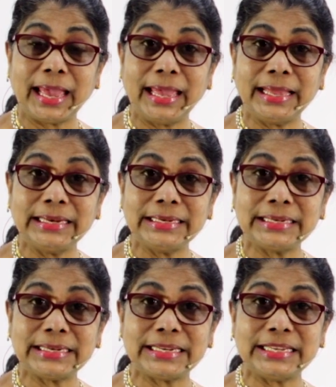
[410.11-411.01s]
N
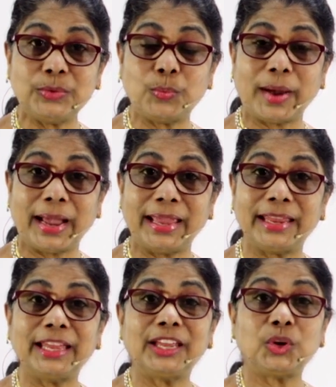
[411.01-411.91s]
T Y.
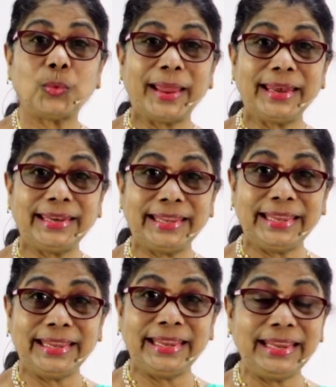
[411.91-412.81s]

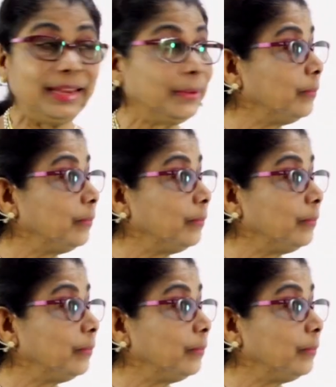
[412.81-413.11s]
twenty.